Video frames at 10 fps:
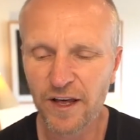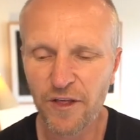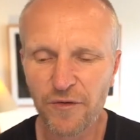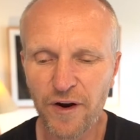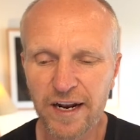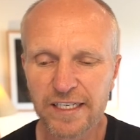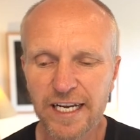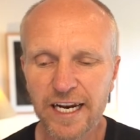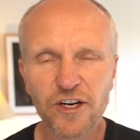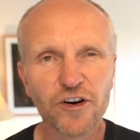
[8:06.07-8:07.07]
the other three out of
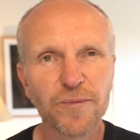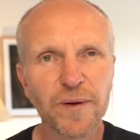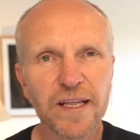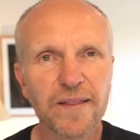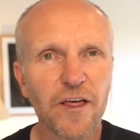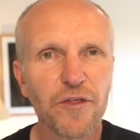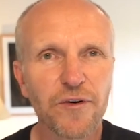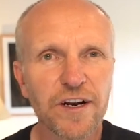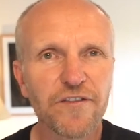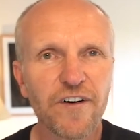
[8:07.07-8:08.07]
10 could be in that
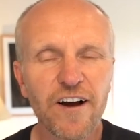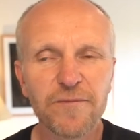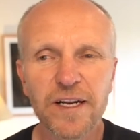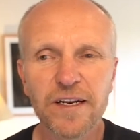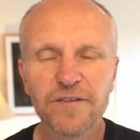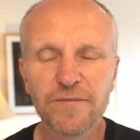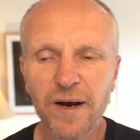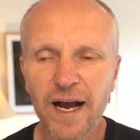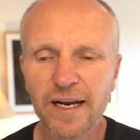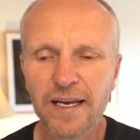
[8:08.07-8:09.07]
three to five minute
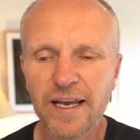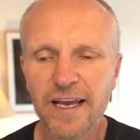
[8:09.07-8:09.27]
mark.